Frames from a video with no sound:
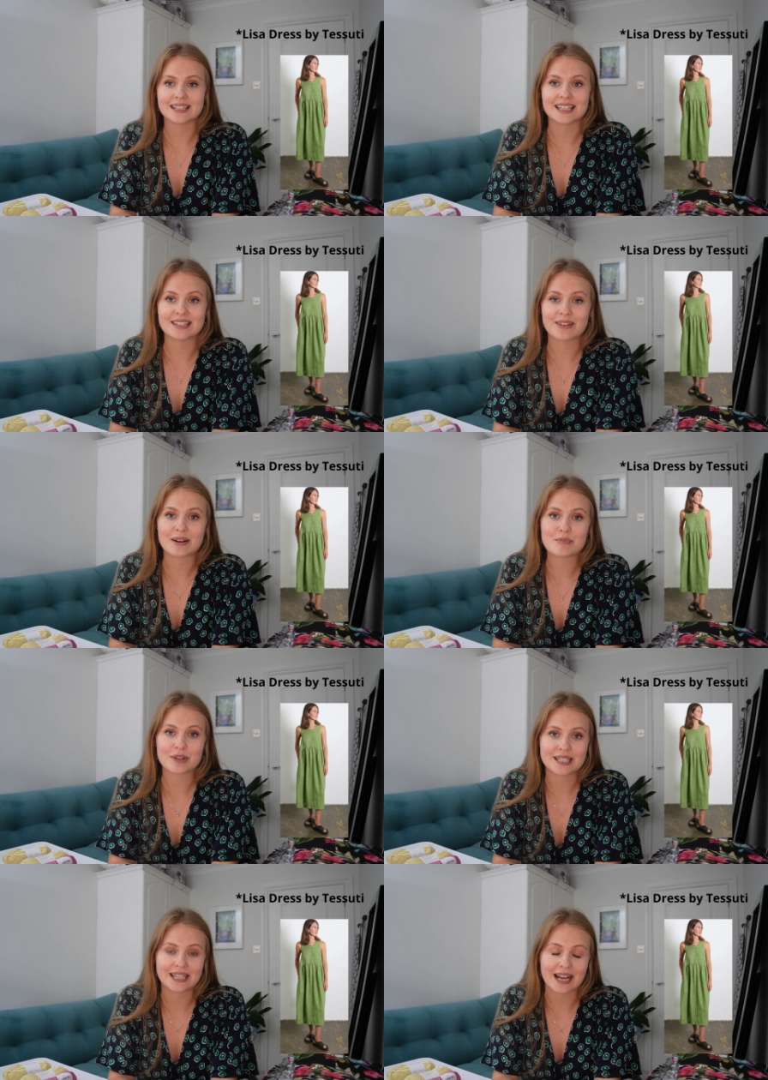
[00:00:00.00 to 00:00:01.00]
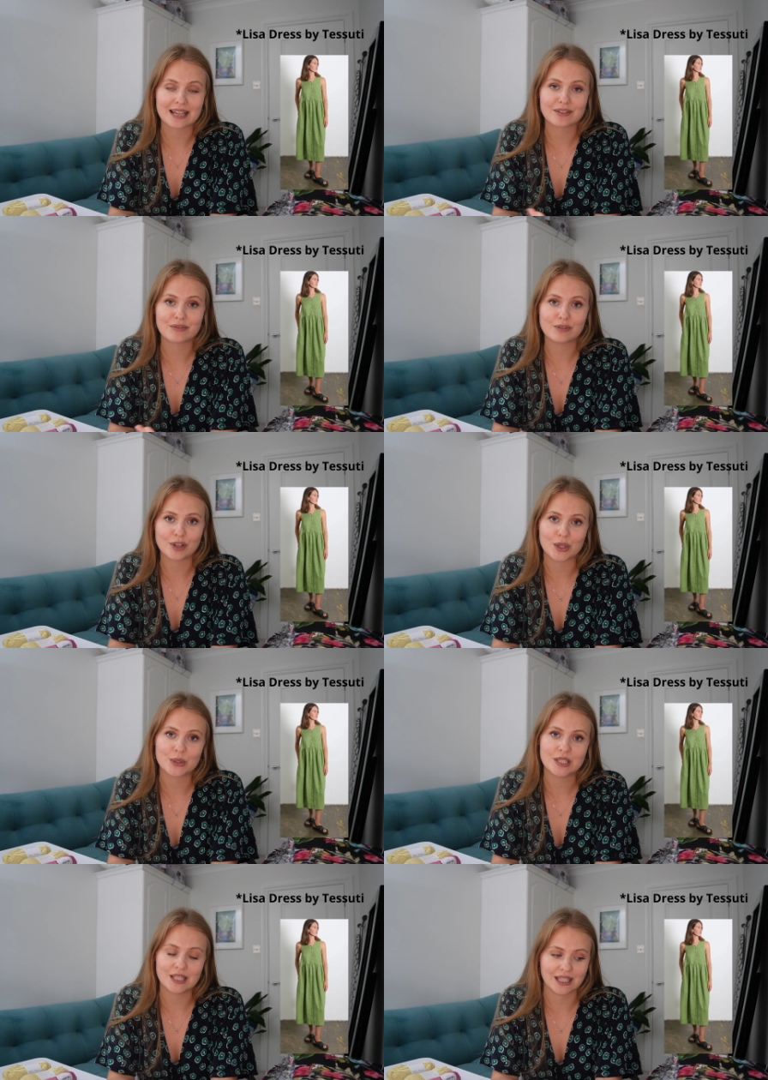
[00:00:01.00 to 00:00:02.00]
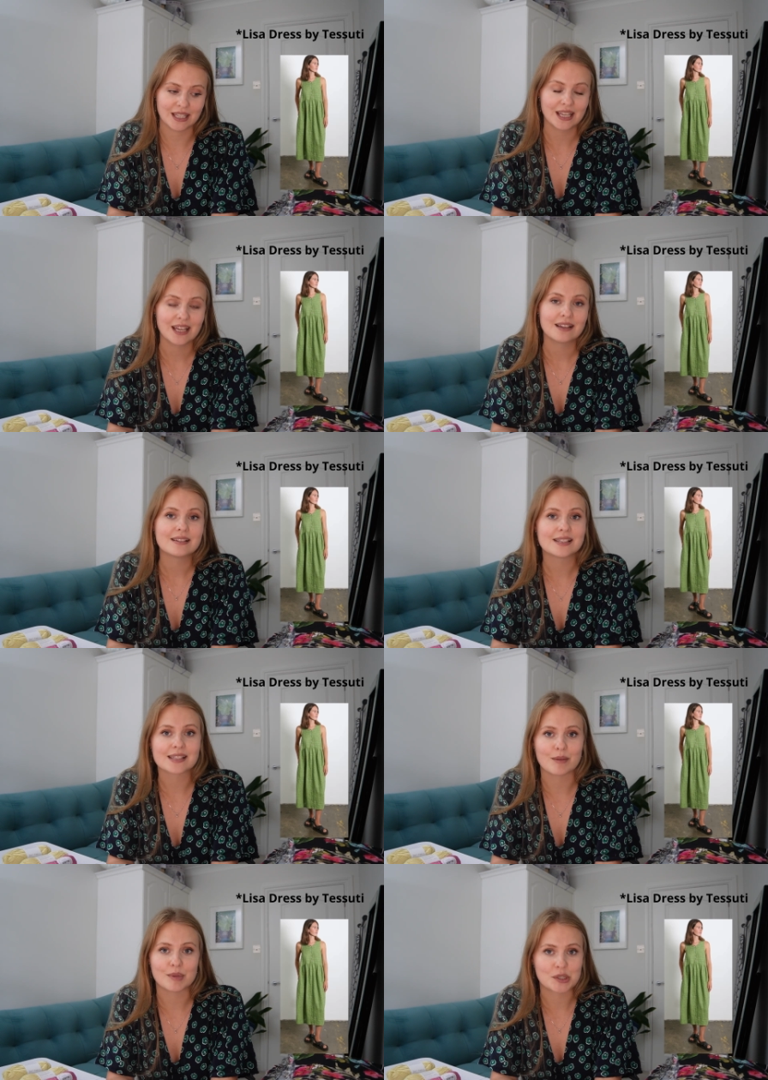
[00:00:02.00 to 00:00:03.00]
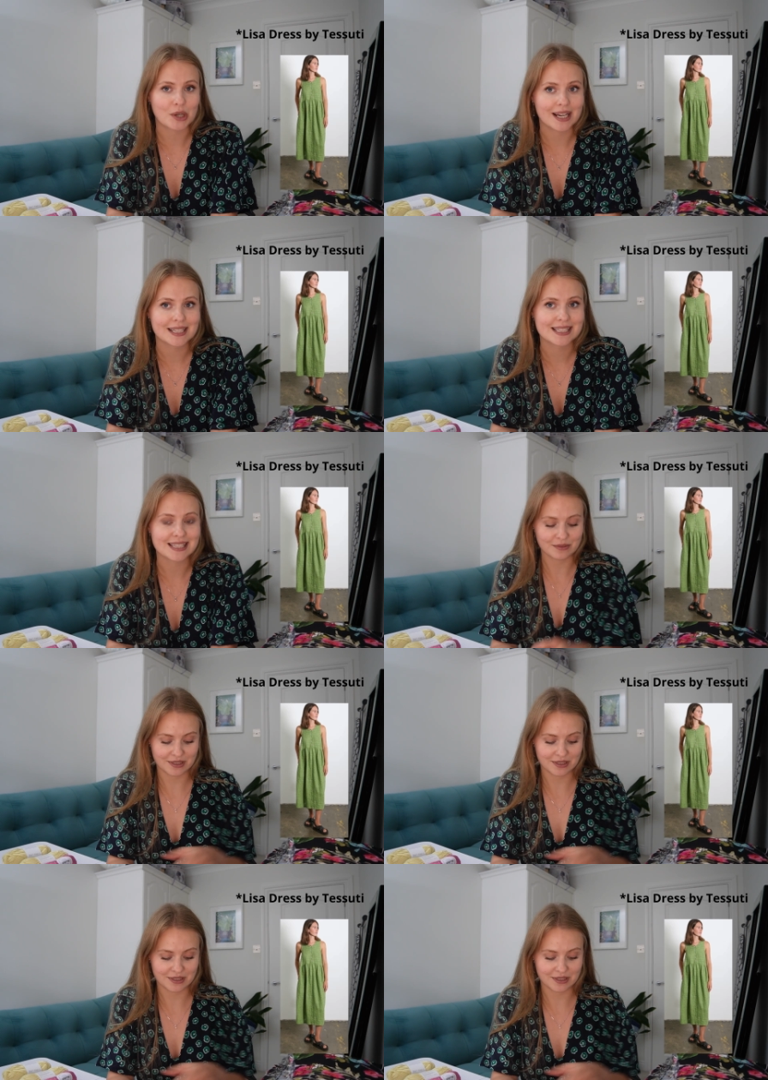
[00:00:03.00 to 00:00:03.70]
this very pretty and floaty summer dress,